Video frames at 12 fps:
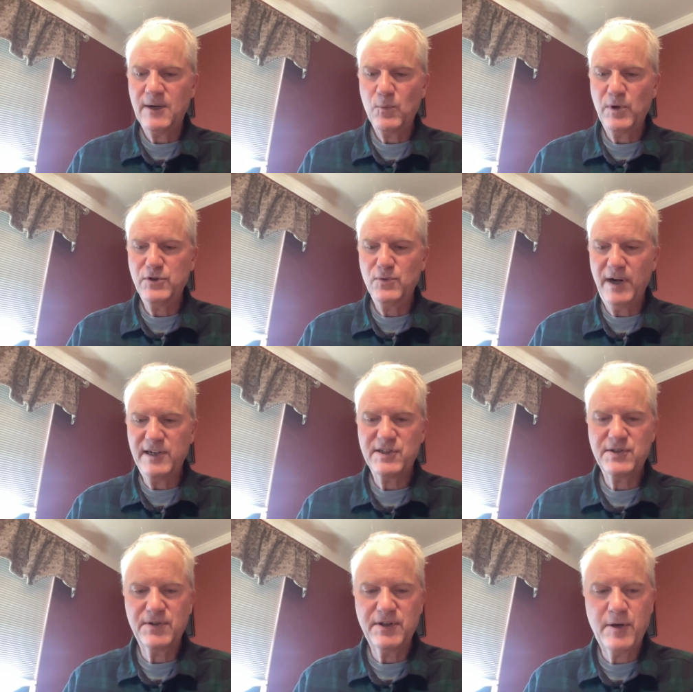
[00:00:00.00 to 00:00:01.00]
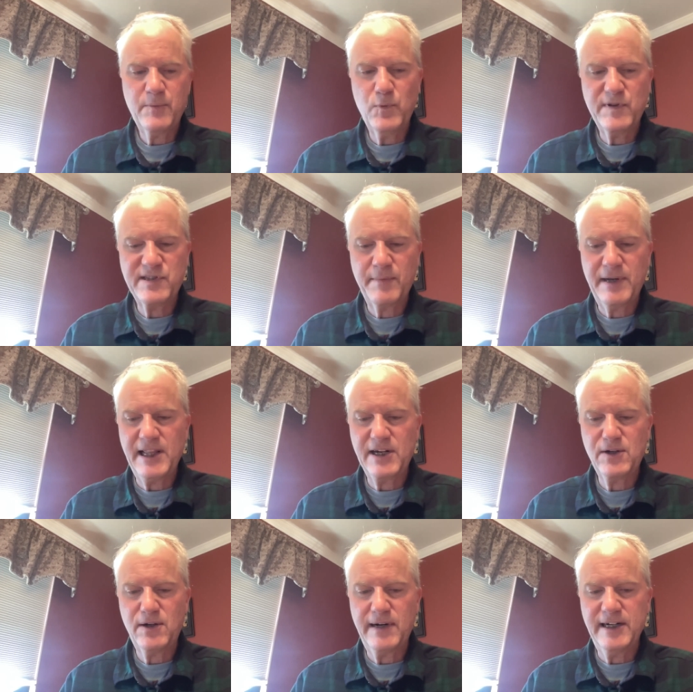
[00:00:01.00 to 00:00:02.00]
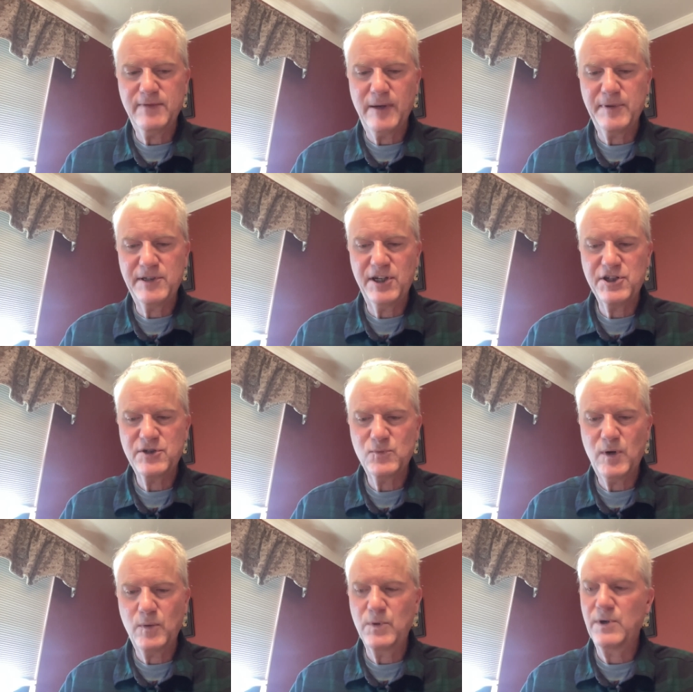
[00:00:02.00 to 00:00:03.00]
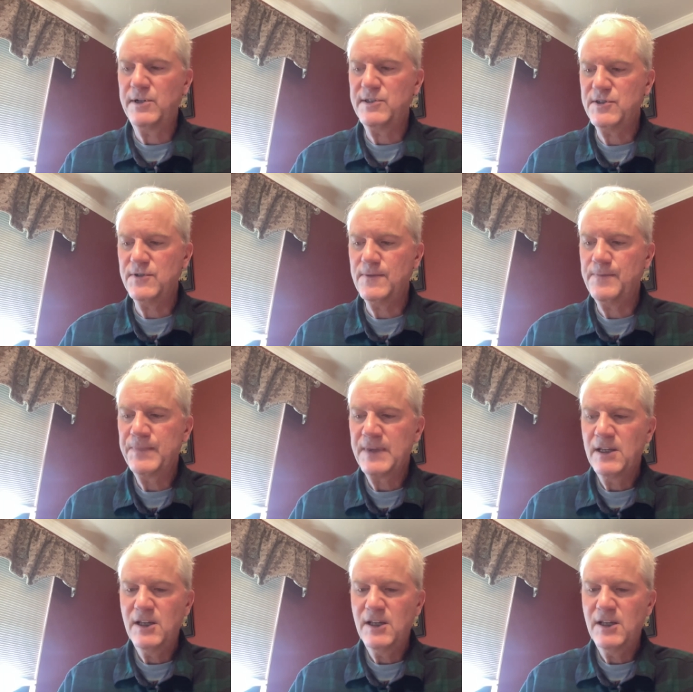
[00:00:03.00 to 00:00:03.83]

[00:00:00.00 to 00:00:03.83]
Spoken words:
When you register them with somebody like Call ID Reputation, what we're going to do